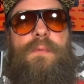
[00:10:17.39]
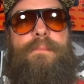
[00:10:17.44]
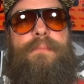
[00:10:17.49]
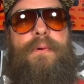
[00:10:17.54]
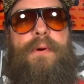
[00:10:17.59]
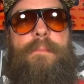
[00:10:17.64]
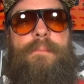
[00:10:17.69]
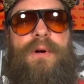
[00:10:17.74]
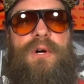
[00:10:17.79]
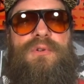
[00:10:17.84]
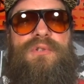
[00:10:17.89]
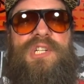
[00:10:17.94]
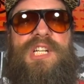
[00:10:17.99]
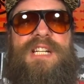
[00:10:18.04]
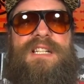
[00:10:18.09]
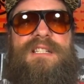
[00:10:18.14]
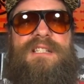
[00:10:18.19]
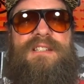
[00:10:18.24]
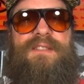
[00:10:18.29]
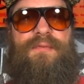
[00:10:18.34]

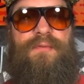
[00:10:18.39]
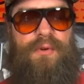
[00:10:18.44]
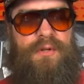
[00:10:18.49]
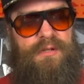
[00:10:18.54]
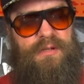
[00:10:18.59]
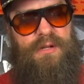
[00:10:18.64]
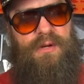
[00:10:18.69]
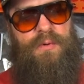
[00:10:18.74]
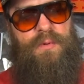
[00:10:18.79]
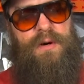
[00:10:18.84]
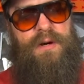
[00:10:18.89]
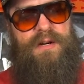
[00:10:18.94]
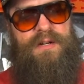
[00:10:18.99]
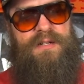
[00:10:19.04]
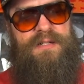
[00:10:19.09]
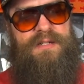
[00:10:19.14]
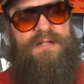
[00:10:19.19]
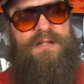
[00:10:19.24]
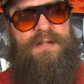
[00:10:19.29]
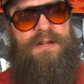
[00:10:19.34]
promotions for
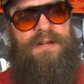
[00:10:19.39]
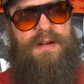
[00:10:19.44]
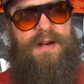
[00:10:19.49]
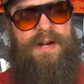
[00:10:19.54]
lures.